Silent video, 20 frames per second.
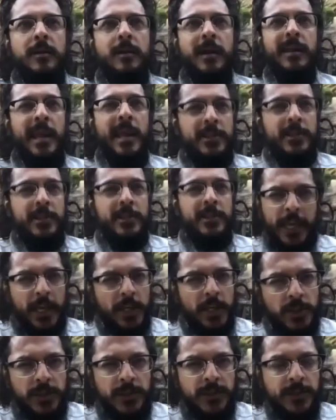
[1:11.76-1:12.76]
an
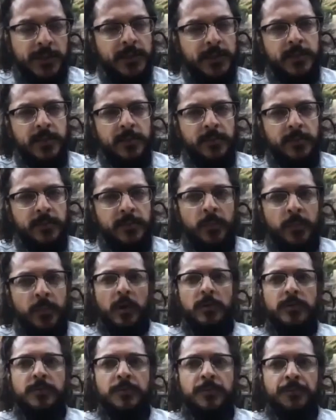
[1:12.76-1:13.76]
education system
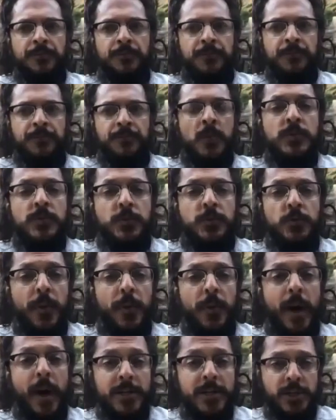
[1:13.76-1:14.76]
called
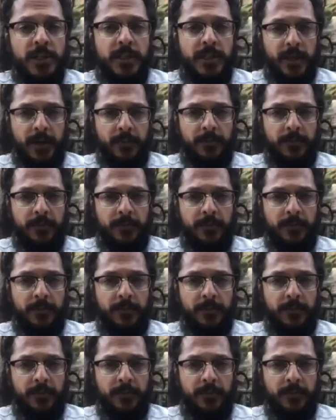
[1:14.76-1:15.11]
Subhashitams,